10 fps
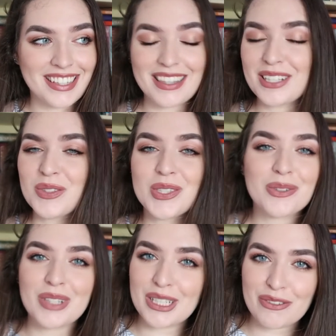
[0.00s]
this was
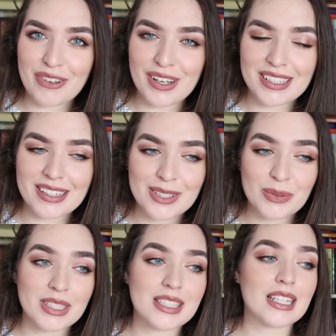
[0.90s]
great fun. This
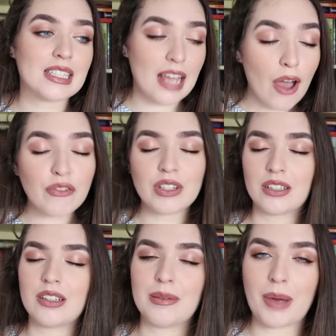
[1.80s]
was
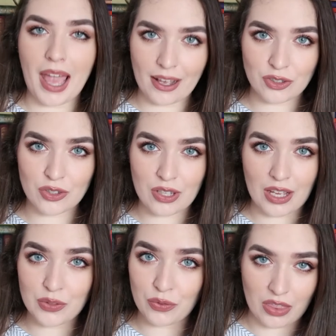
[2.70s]
definitely my
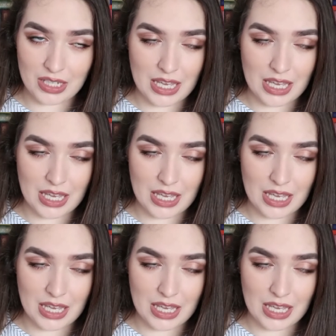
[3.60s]
exercise for the